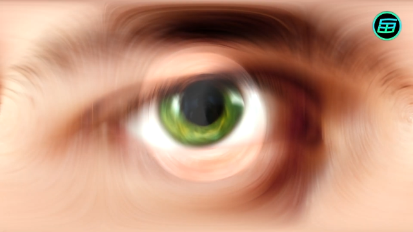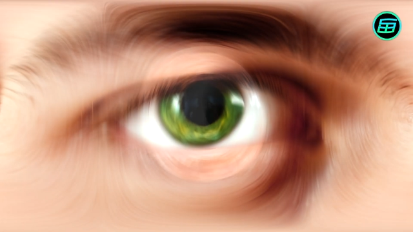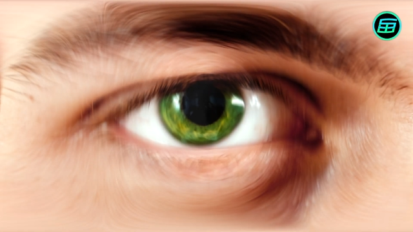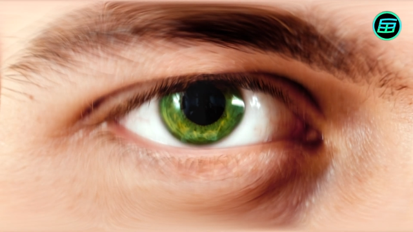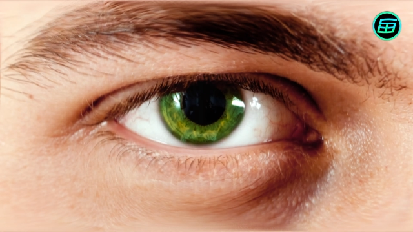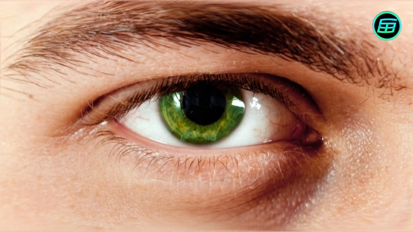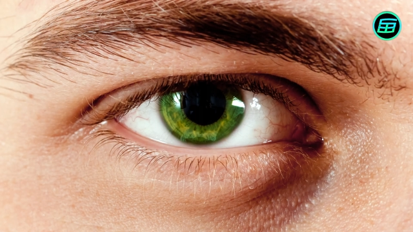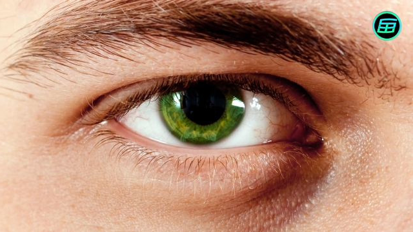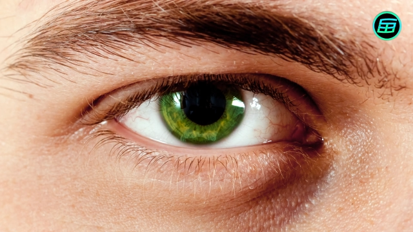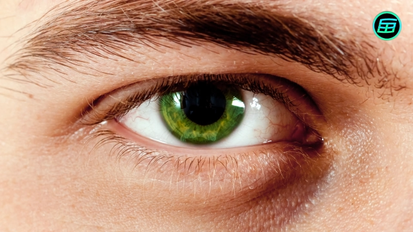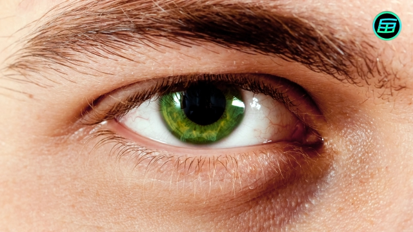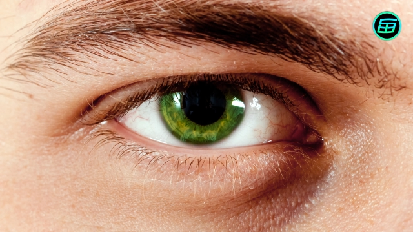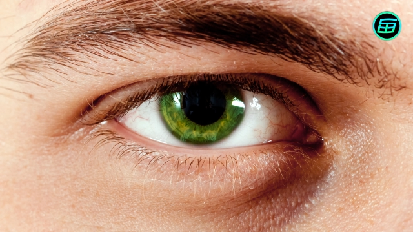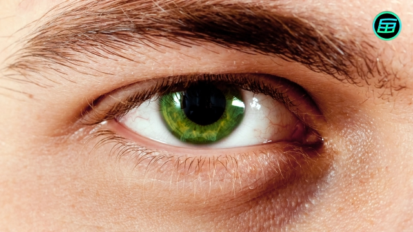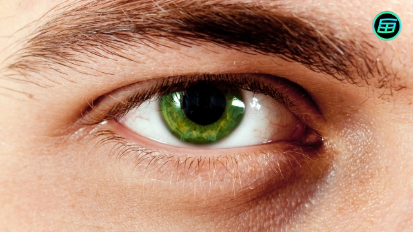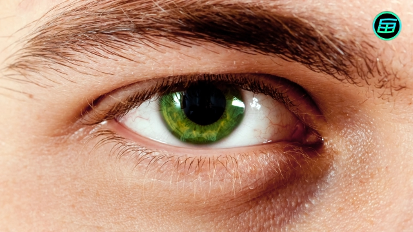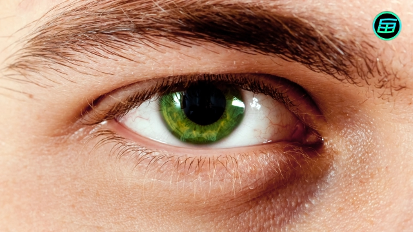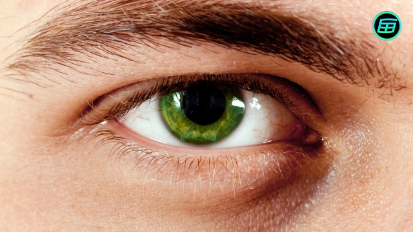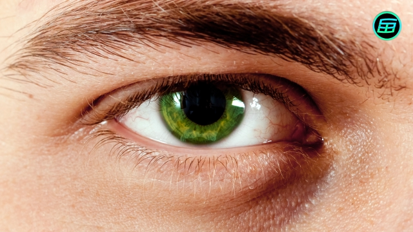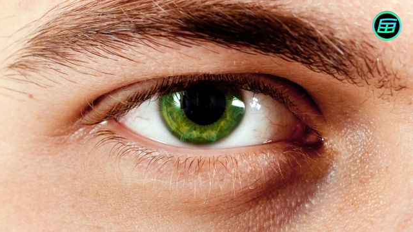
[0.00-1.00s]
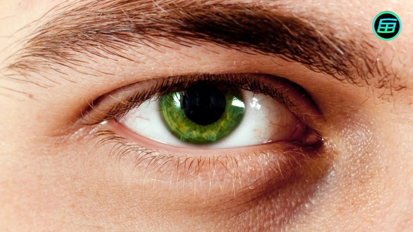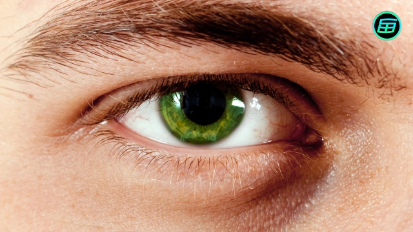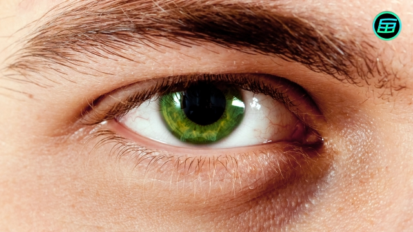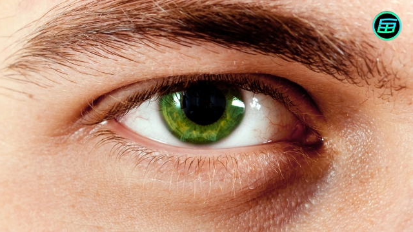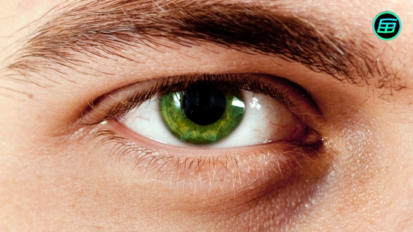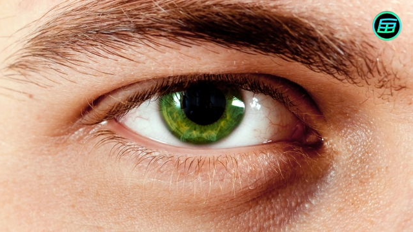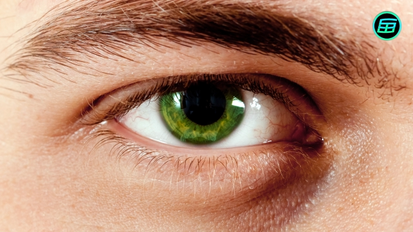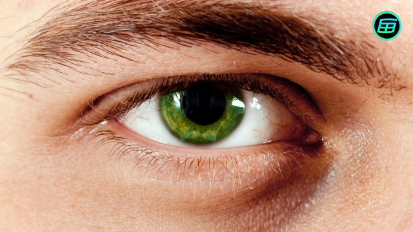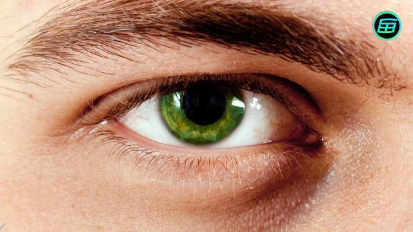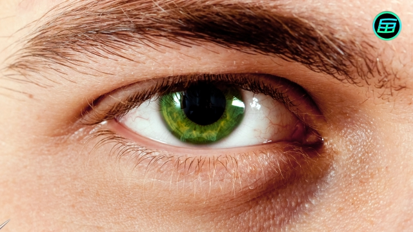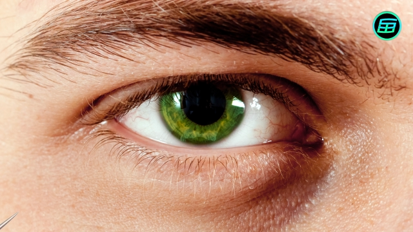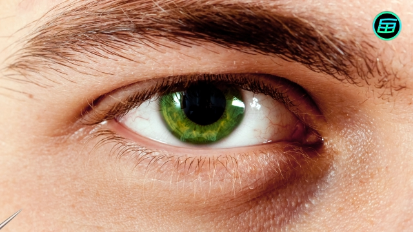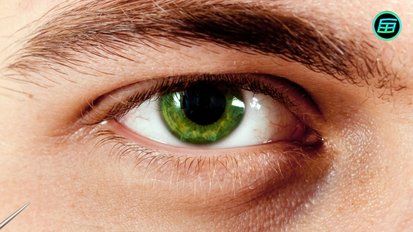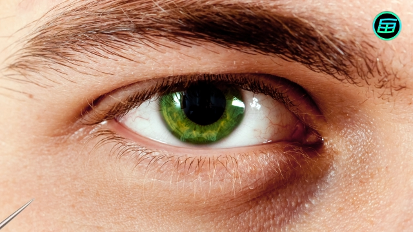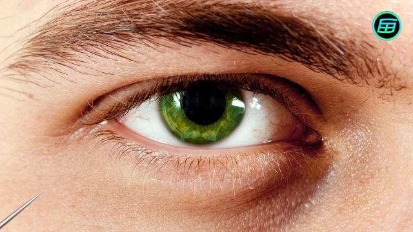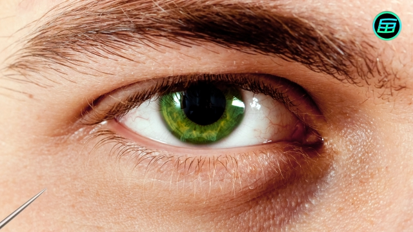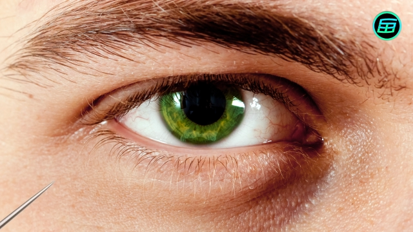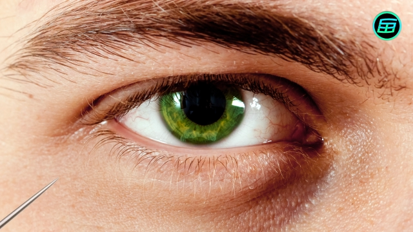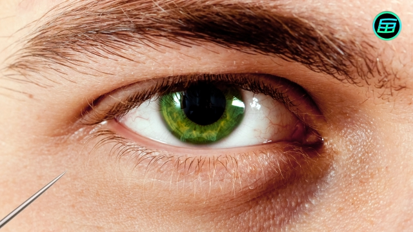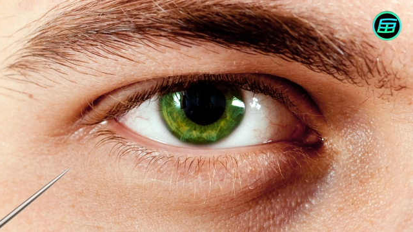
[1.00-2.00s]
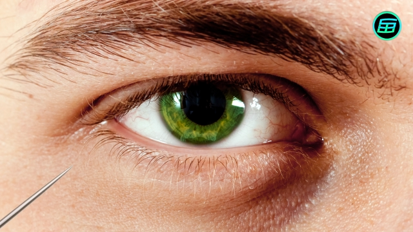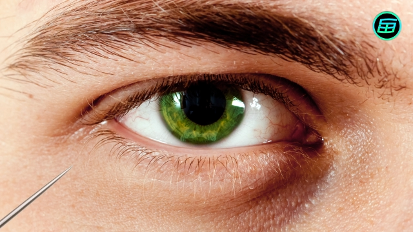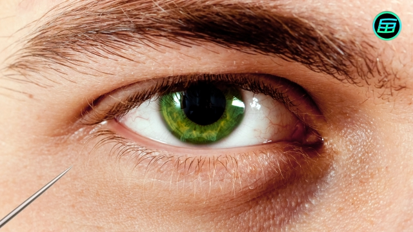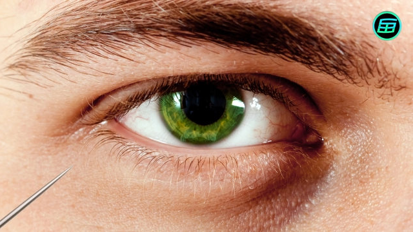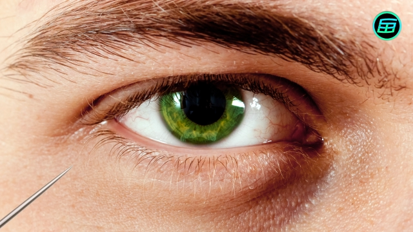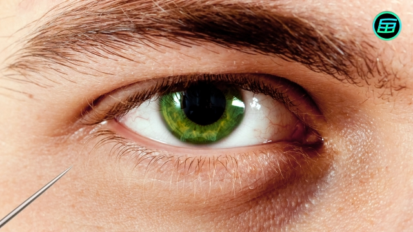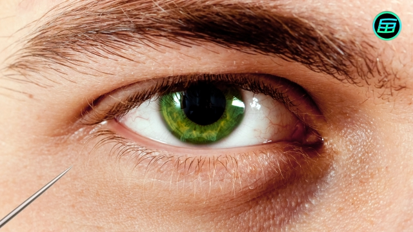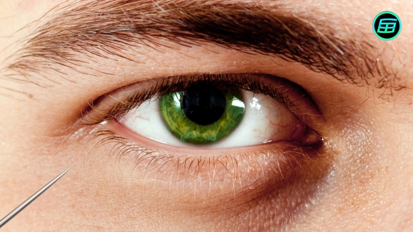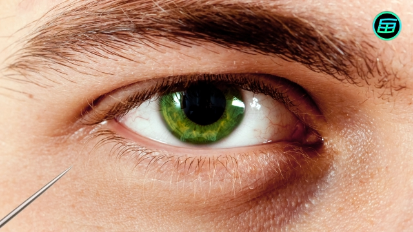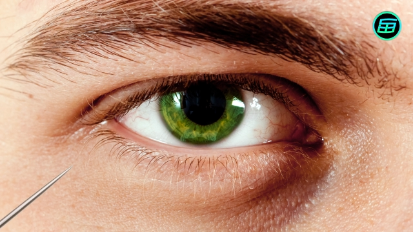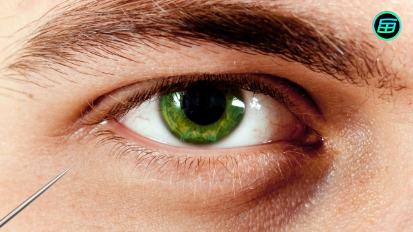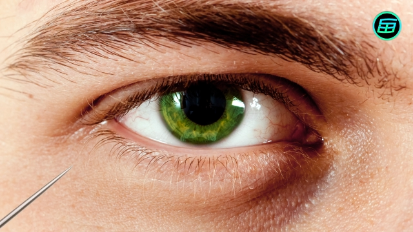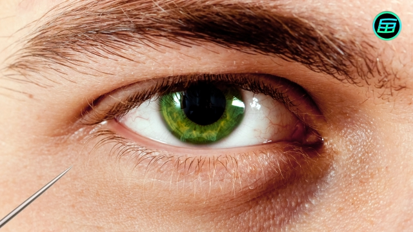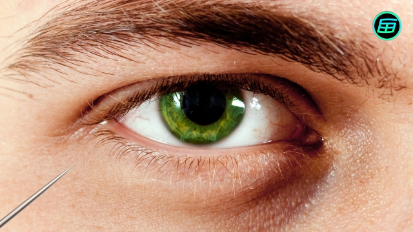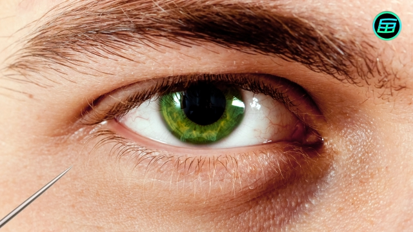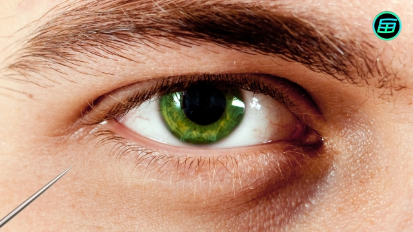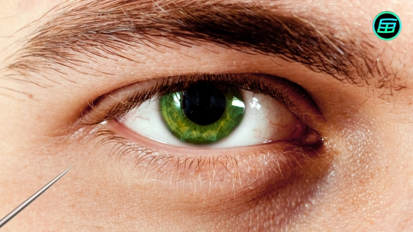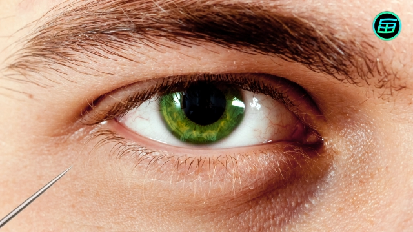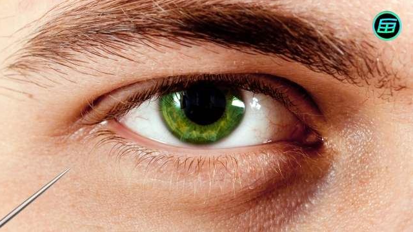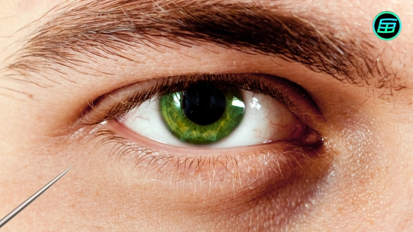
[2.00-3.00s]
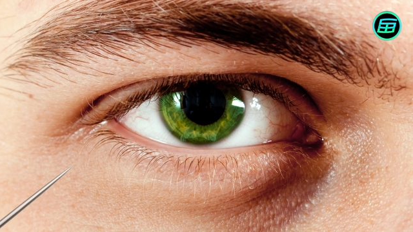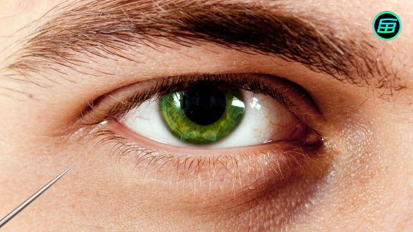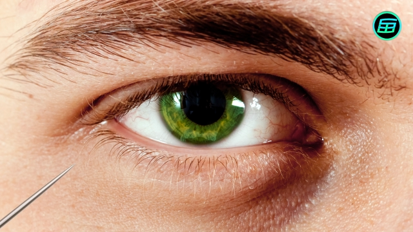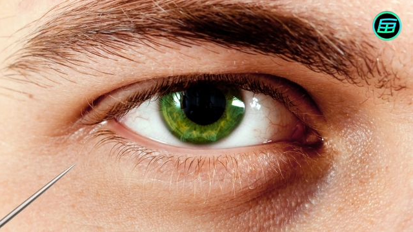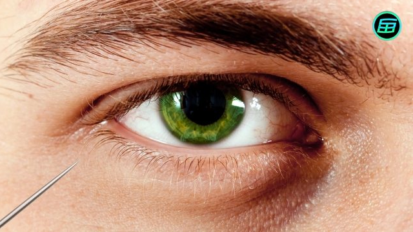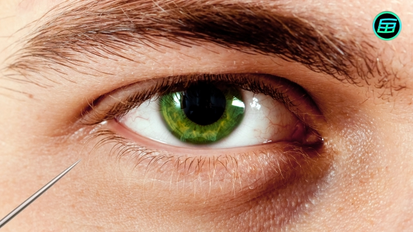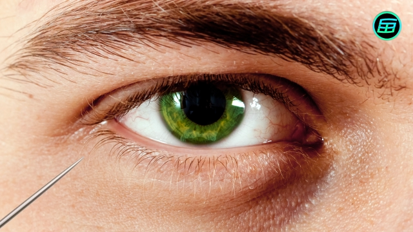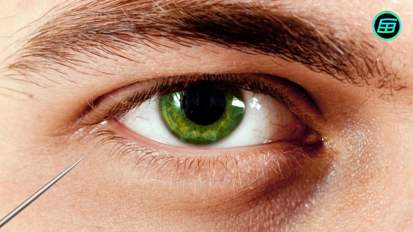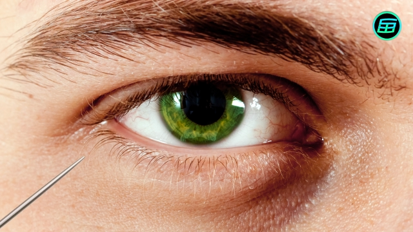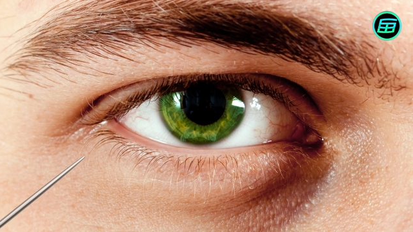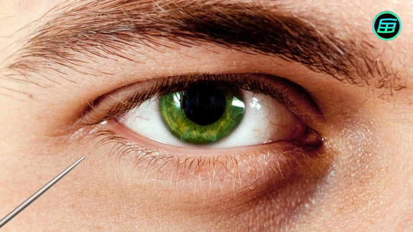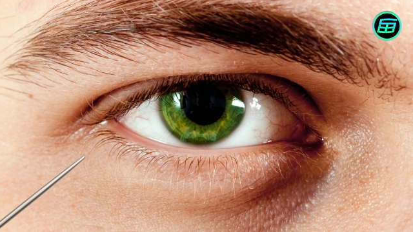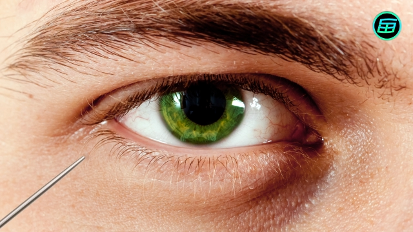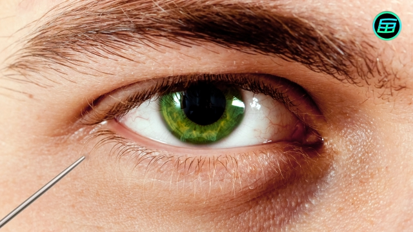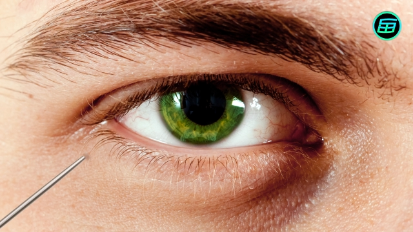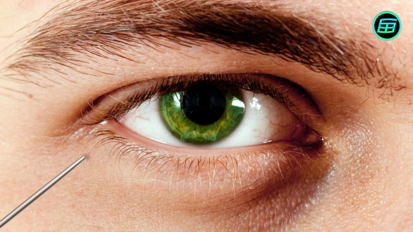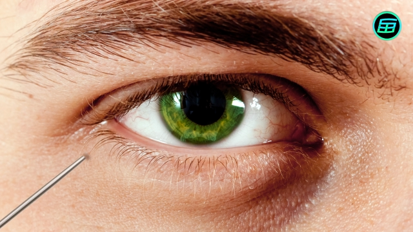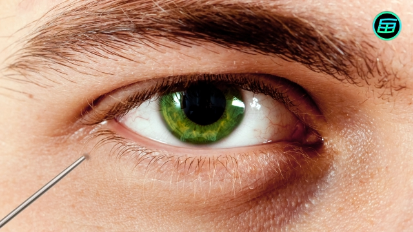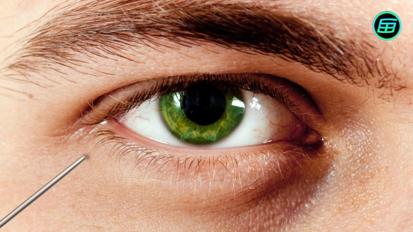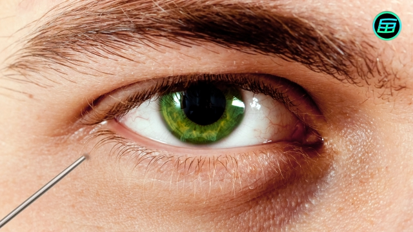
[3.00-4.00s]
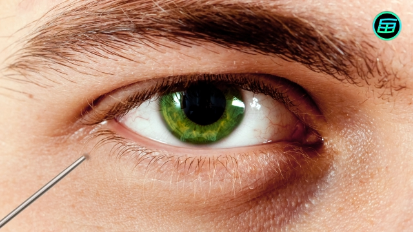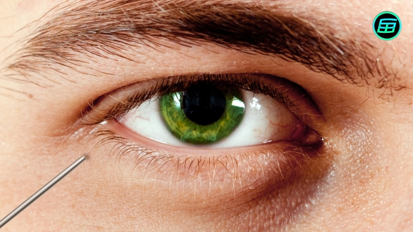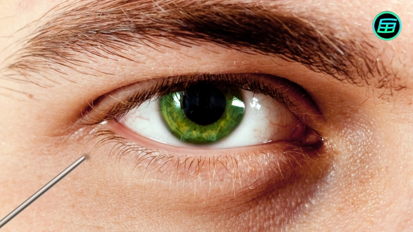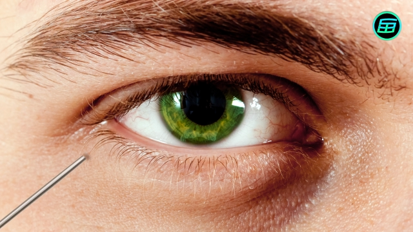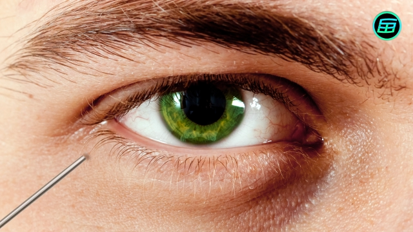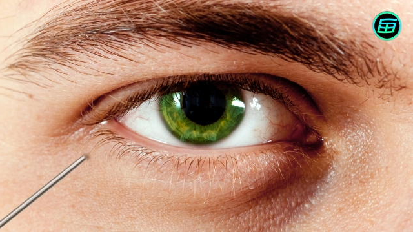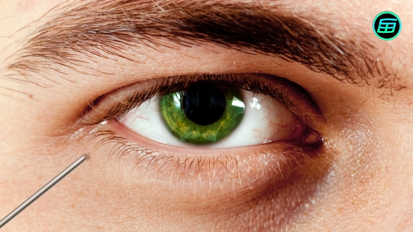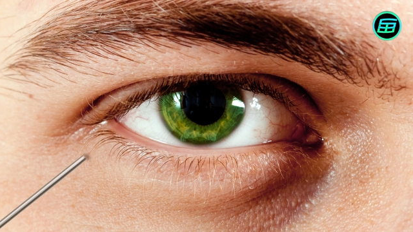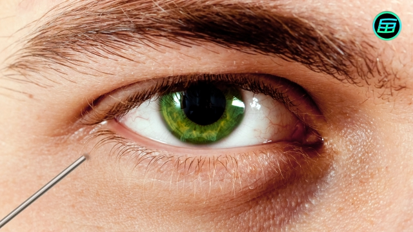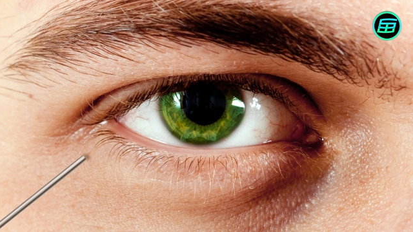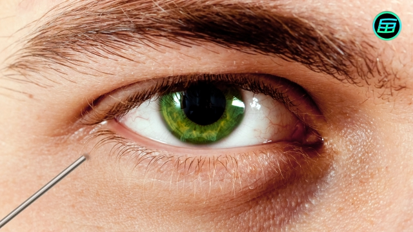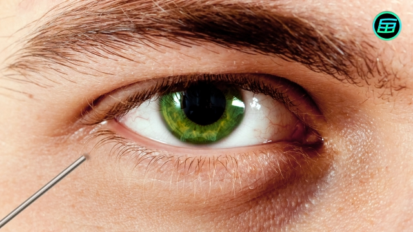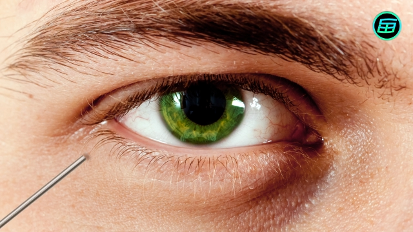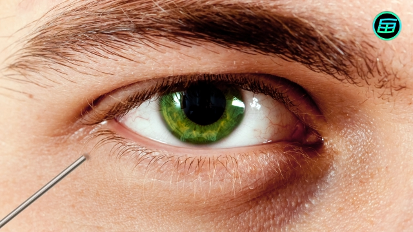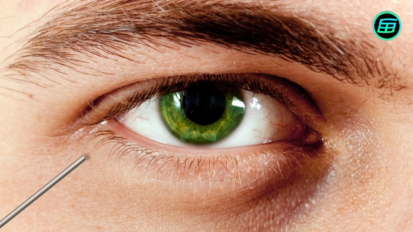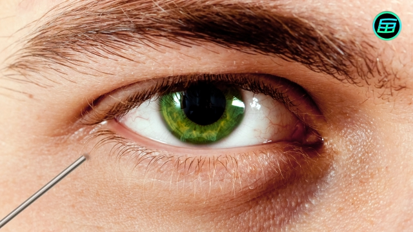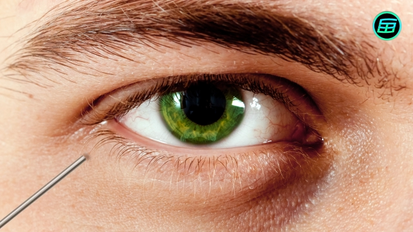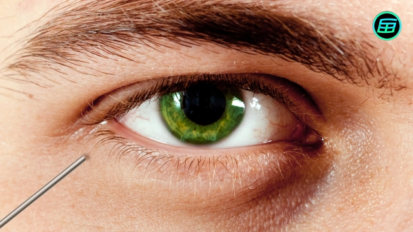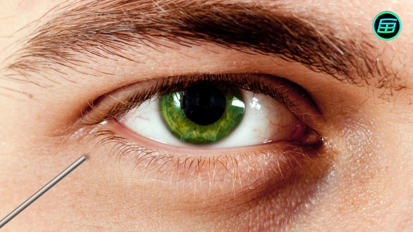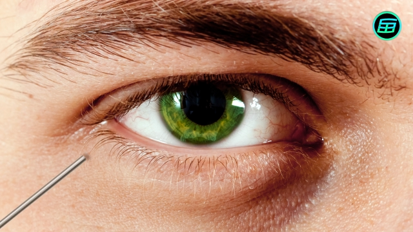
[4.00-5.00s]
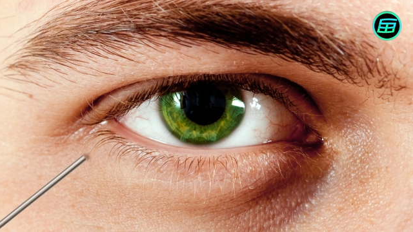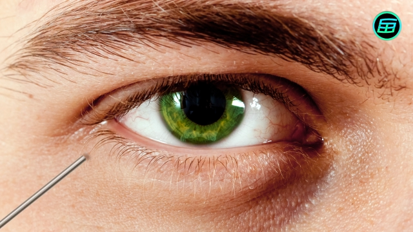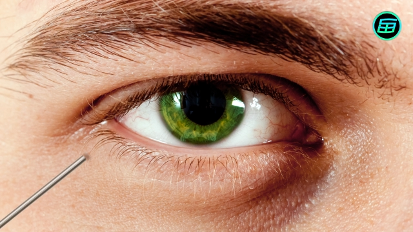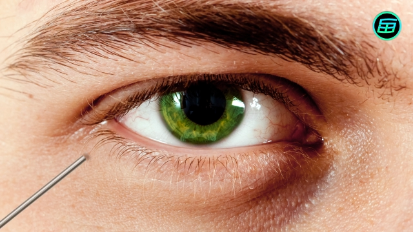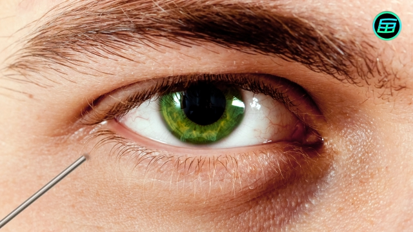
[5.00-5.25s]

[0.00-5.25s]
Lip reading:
Nobody's mouth can be seen.